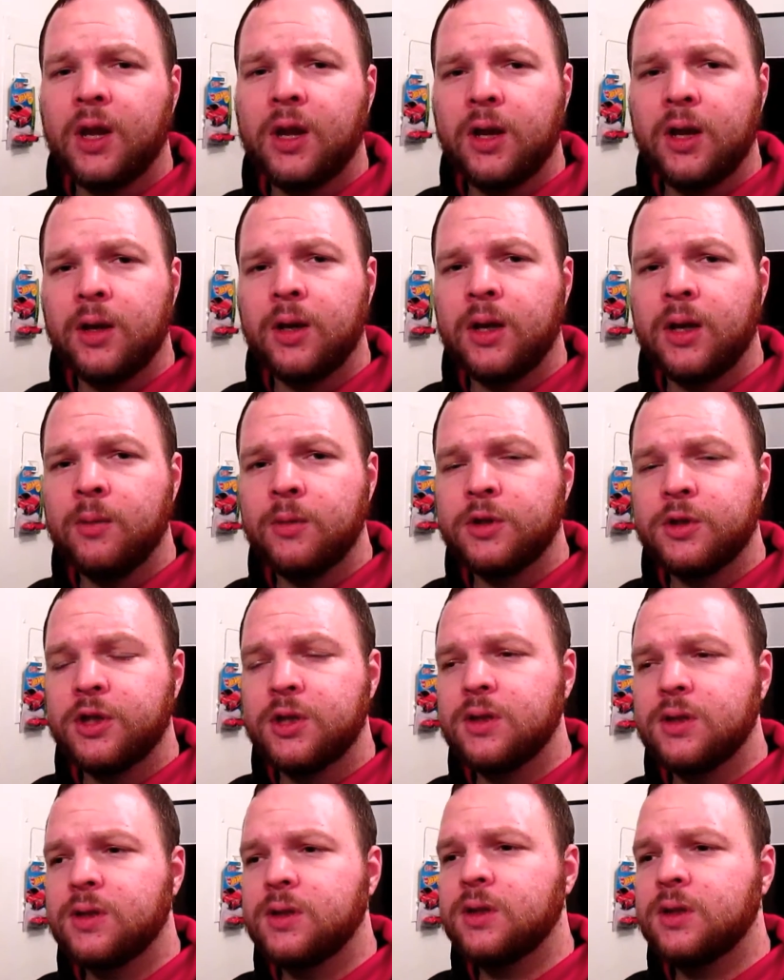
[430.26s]
and
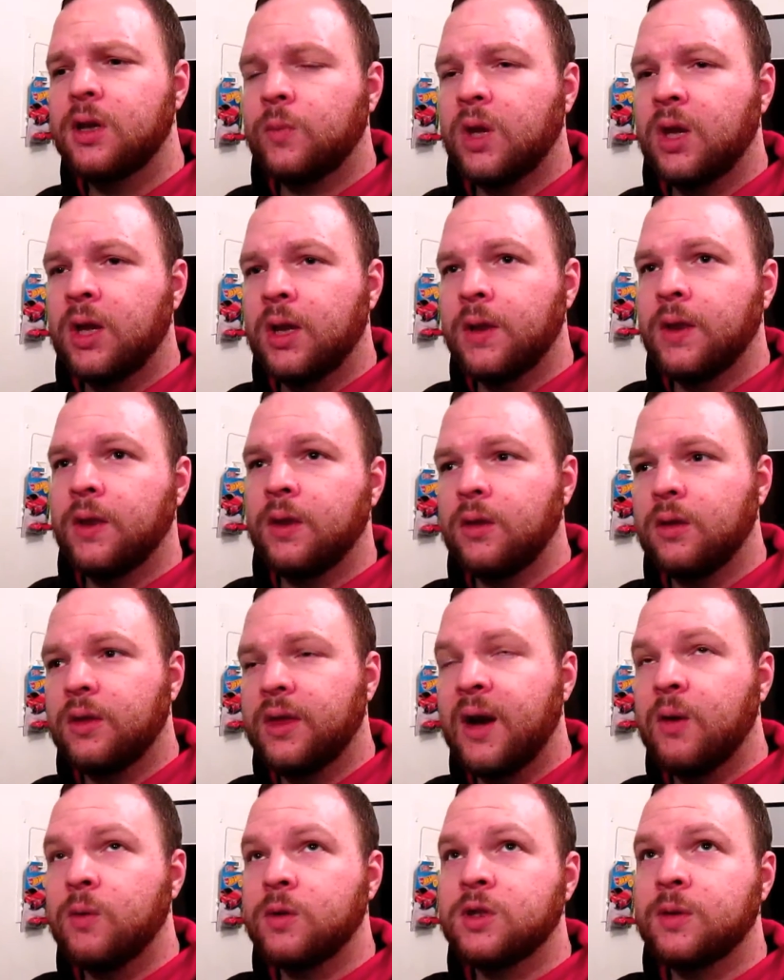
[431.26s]
images. And
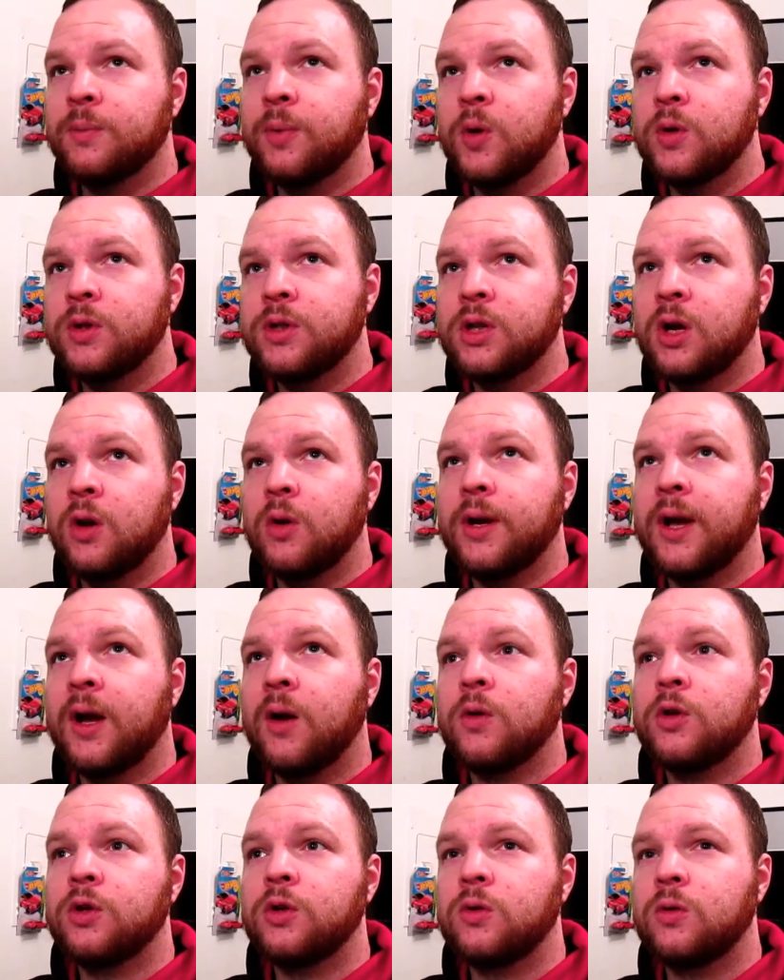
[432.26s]
that was supposed to go
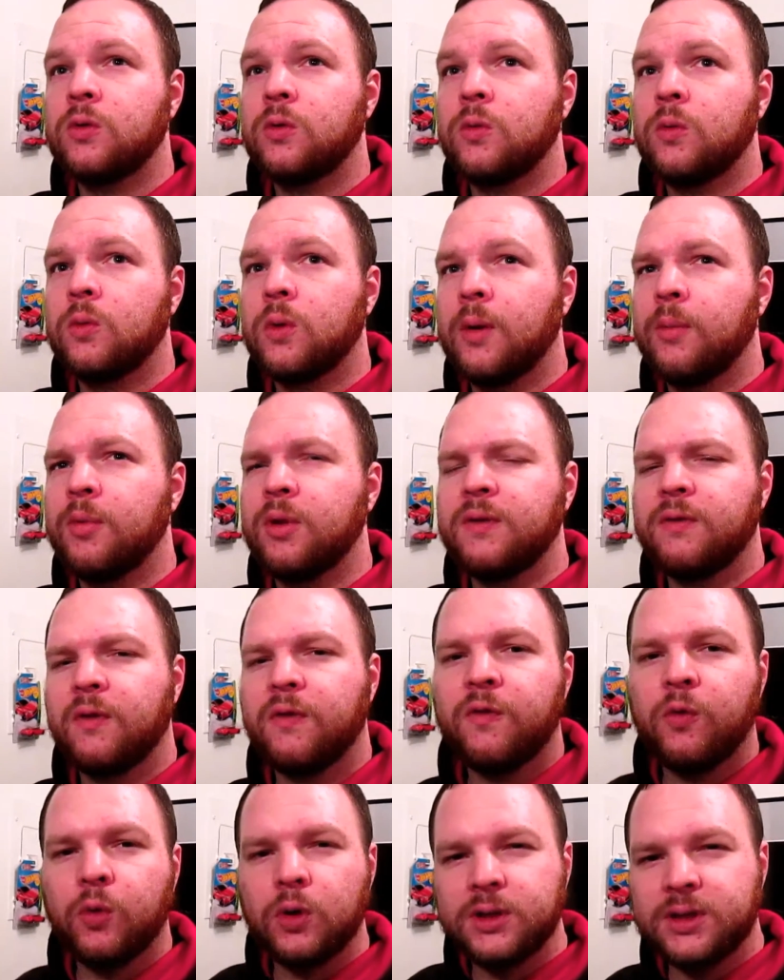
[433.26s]
down to, I believe,
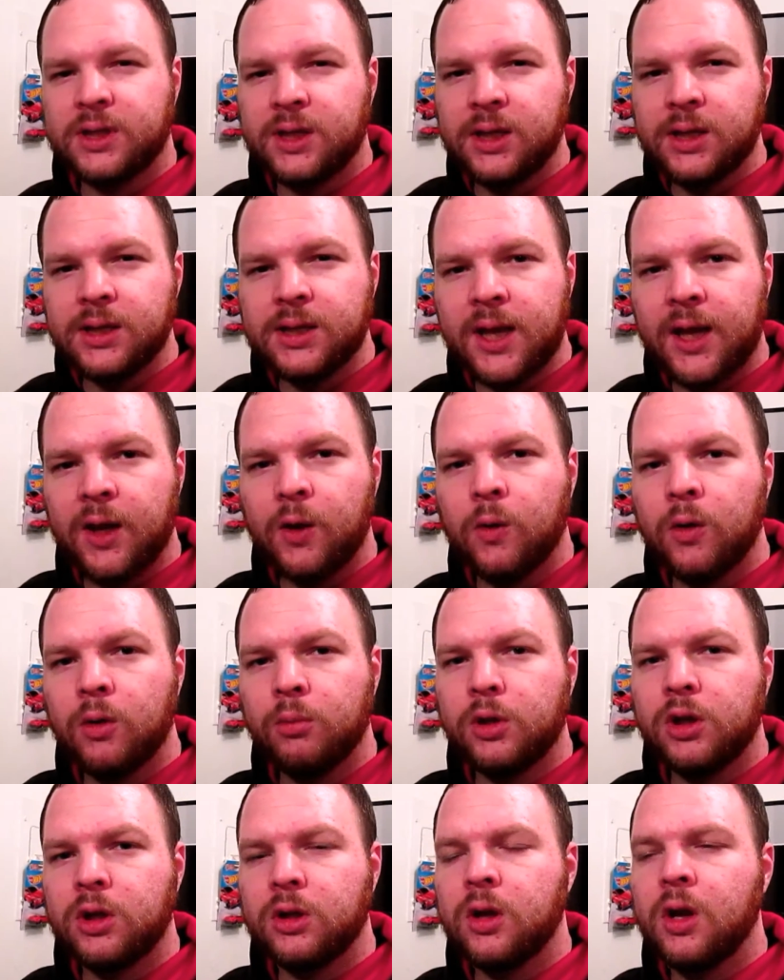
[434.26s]
a 14-day
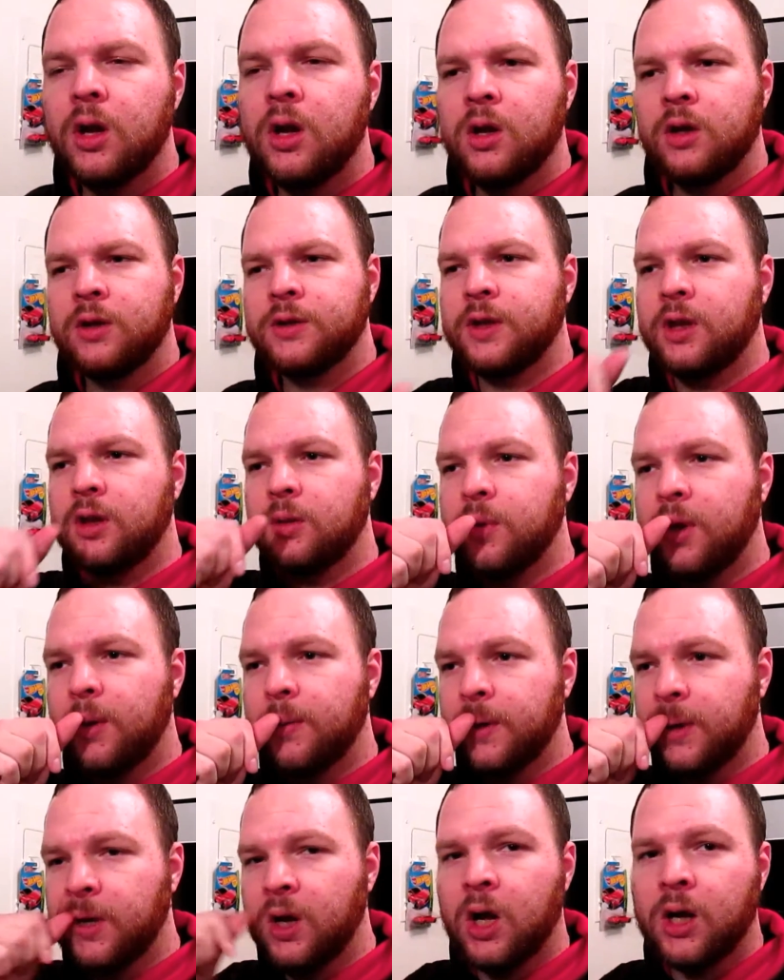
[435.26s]
orbit. So they'd be
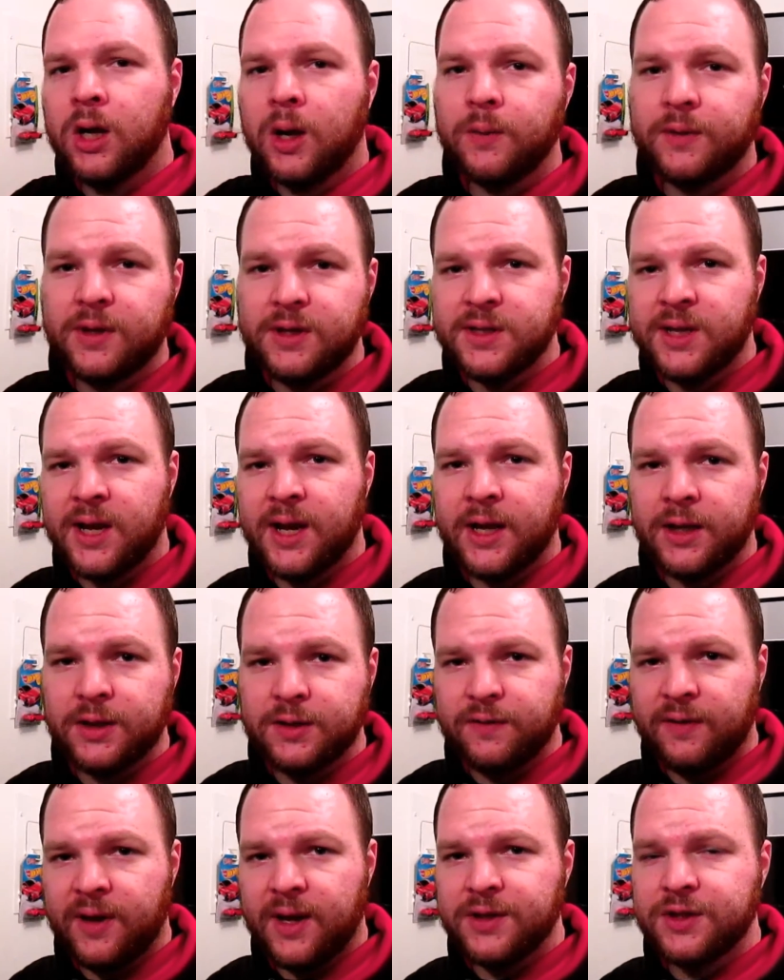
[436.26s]
able to knock out the
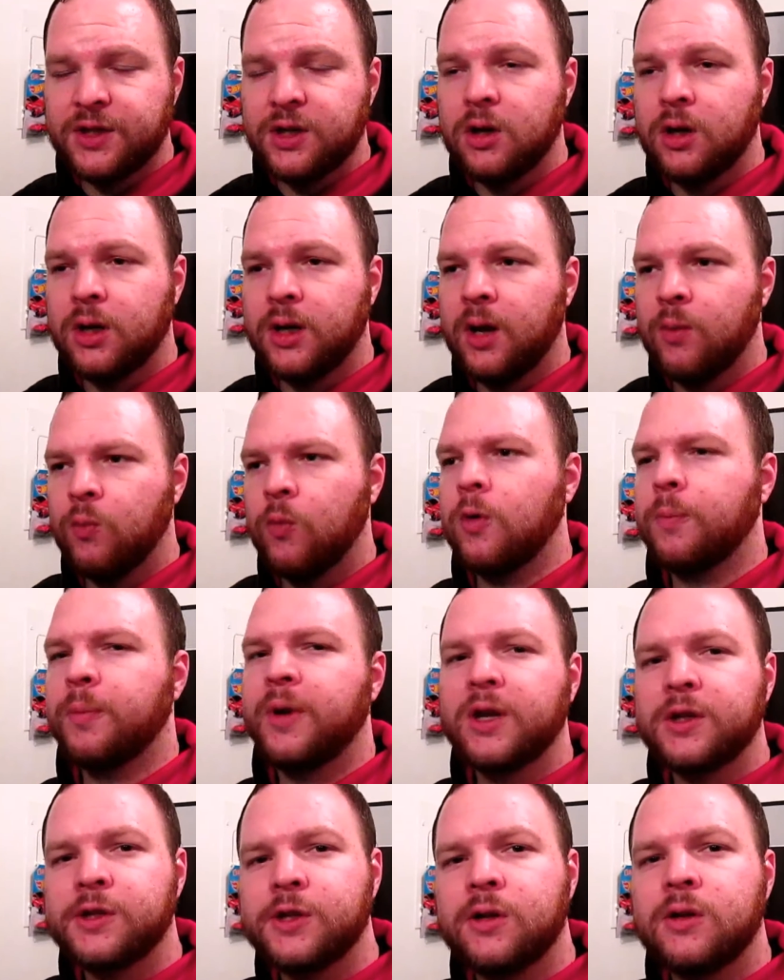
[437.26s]
science faster and get more
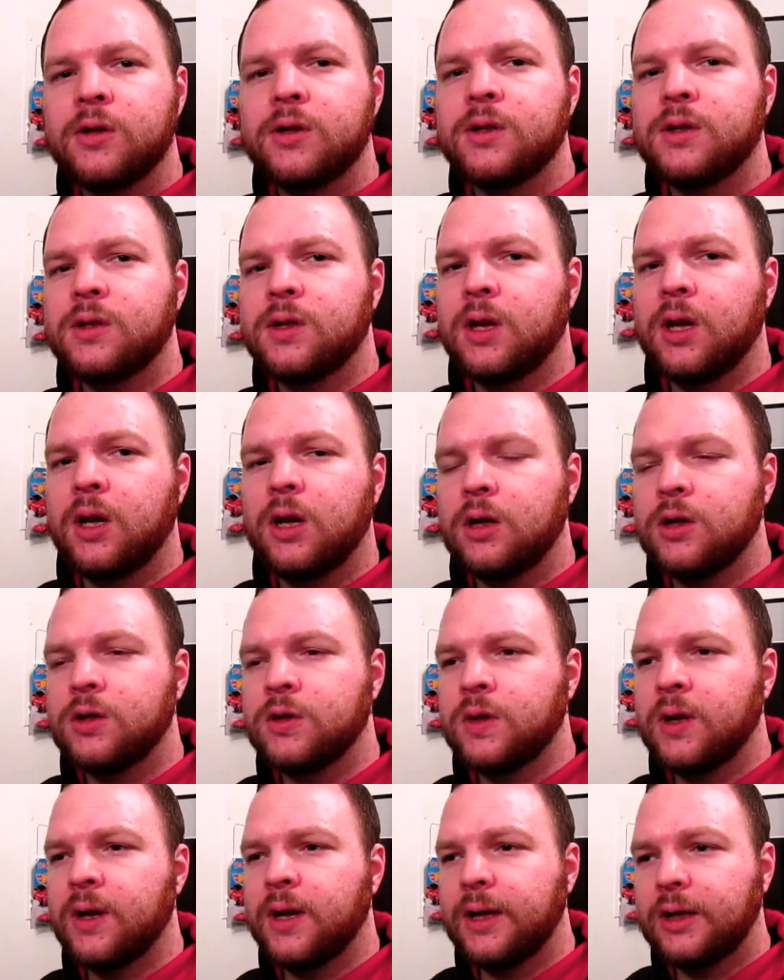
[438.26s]
pictures and
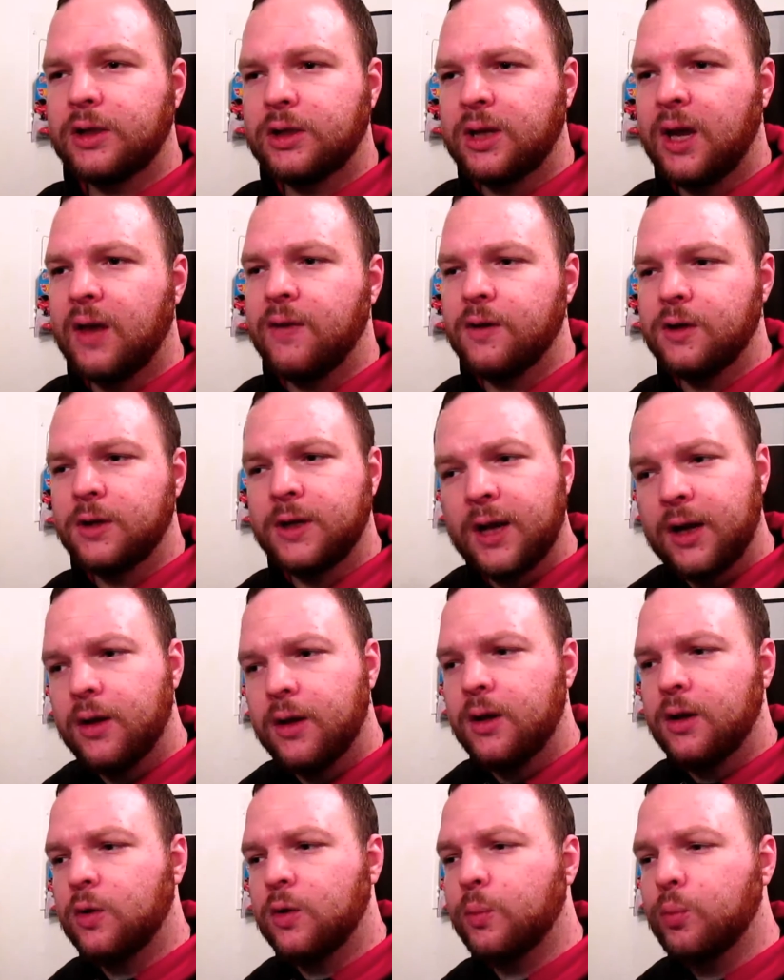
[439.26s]
gather
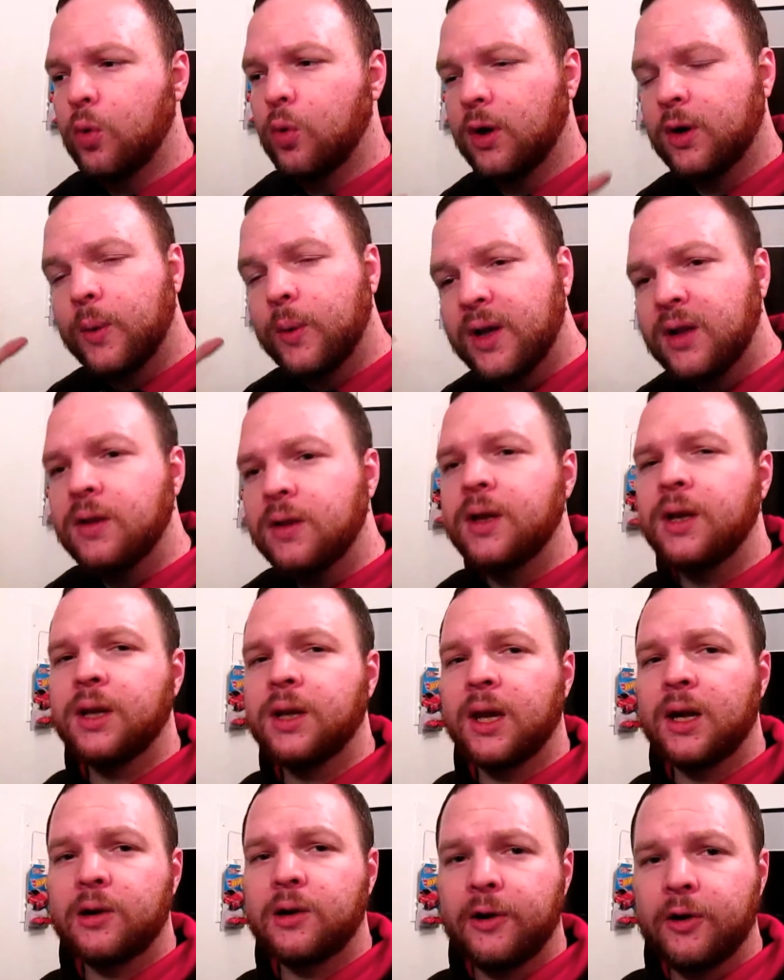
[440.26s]
data more quickly
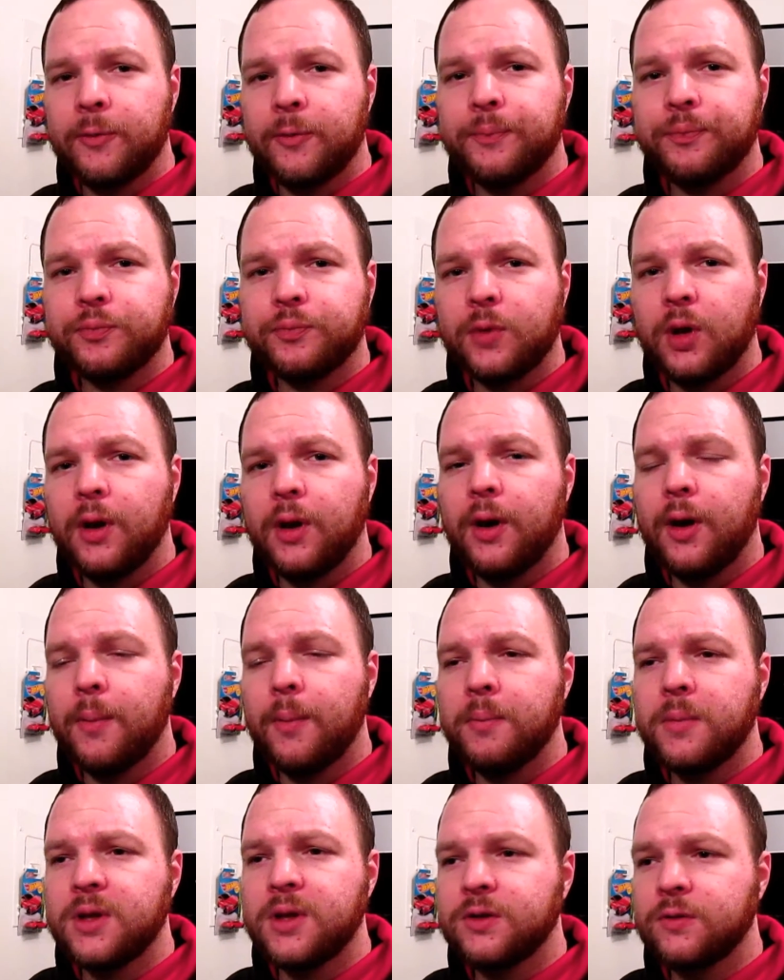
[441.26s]
and get it out
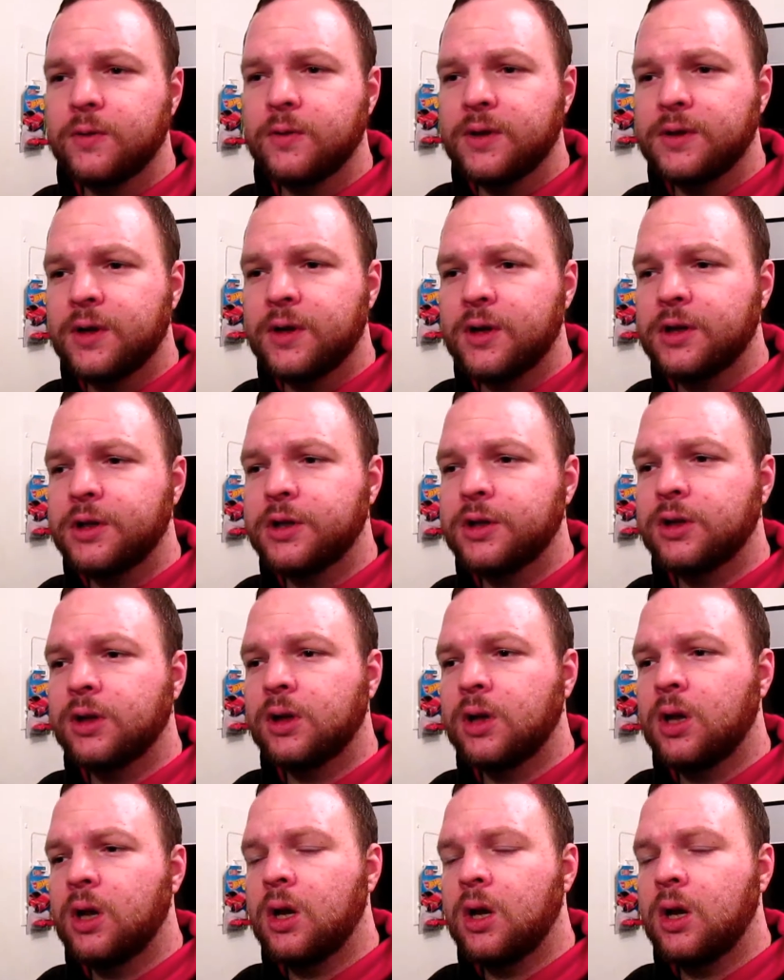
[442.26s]
into research.